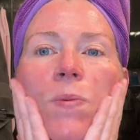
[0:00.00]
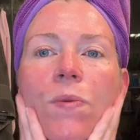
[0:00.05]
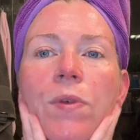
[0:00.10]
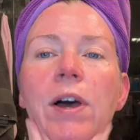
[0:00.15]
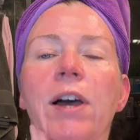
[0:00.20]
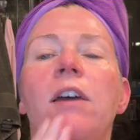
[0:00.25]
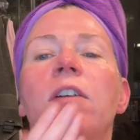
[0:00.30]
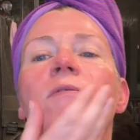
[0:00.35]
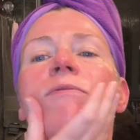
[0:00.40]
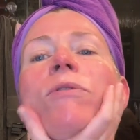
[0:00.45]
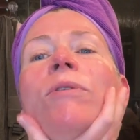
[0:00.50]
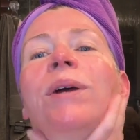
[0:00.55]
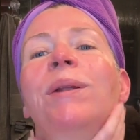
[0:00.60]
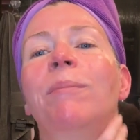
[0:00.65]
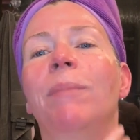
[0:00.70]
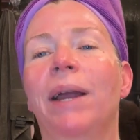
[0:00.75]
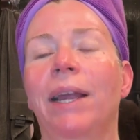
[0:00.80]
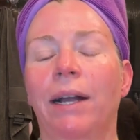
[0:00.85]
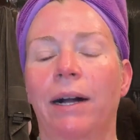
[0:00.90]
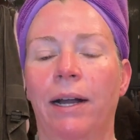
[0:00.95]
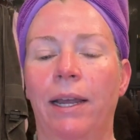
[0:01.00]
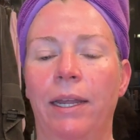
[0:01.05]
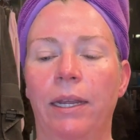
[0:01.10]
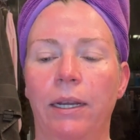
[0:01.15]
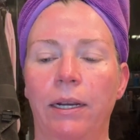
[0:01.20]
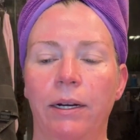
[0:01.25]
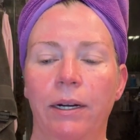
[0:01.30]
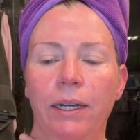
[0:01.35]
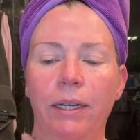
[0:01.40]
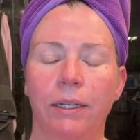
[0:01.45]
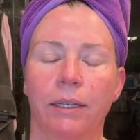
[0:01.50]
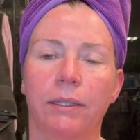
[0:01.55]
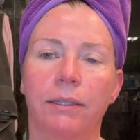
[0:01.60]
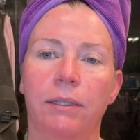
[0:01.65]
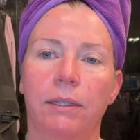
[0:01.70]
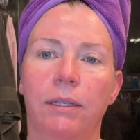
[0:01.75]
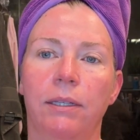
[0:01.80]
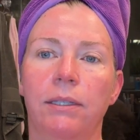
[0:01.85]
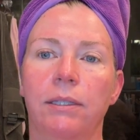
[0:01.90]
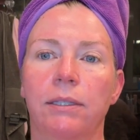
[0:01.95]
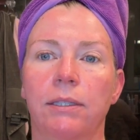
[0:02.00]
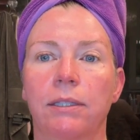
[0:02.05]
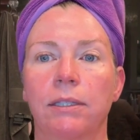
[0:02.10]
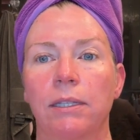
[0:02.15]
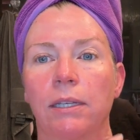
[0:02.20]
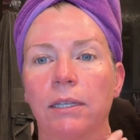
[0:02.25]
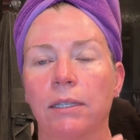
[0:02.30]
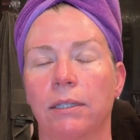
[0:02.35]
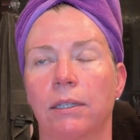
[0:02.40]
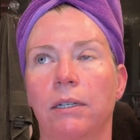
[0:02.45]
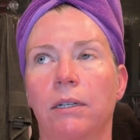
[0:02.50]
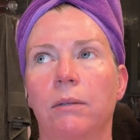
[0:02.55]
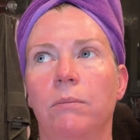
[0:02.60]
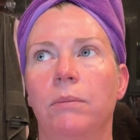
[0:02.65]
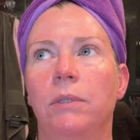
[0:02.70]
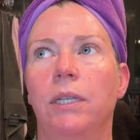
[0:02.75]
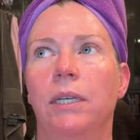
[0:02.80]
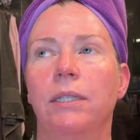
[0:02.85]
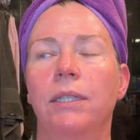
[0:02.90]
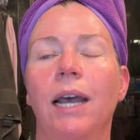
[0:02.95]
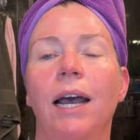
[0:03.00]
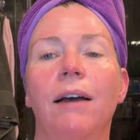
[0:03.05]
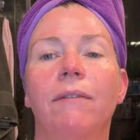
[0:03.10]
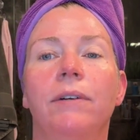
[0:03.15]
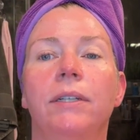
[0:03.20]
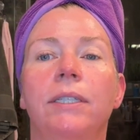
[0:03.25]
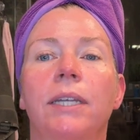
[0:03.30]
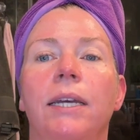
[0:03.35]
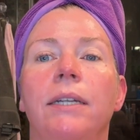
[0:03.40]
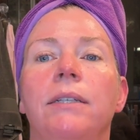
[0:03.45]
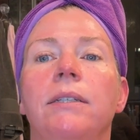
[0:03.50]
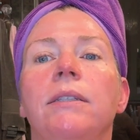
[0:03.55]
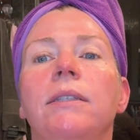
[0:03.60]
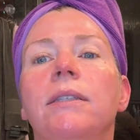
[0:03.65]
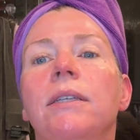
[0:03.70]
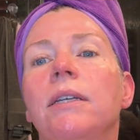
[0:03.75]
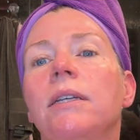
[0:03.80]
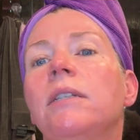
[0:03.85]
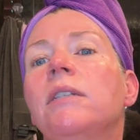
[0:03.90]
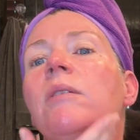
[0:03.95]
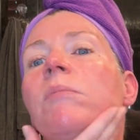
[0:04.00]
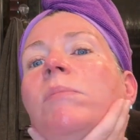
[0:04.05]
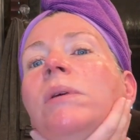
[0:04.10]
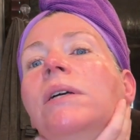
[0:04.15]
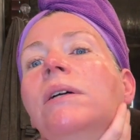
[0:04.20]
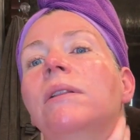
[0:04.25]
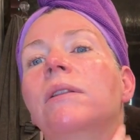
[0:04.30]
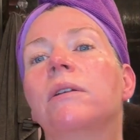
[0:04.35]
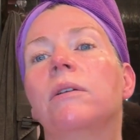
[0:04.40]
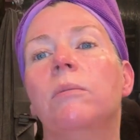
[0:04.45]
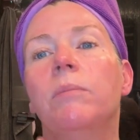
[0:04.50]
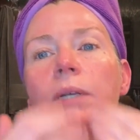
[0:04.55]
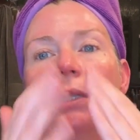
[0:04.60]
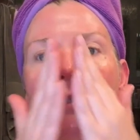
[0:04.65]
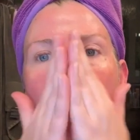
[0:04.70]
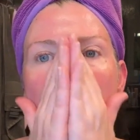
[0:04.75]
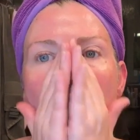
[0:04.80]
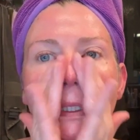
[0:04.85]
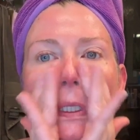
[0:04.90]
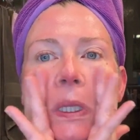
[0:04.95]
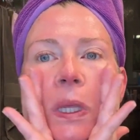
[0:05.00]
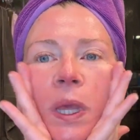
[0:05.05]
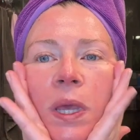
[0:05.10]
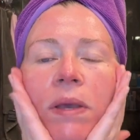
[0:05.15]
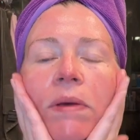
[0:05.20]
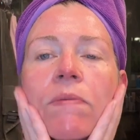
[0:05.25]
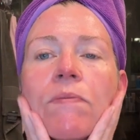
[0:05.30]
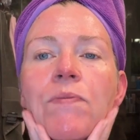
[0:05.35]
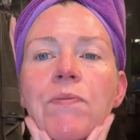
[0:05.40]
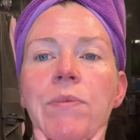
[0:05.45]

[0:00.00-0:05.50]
I avoid my eye area because this serum does have a tendency to be a little bit sticky.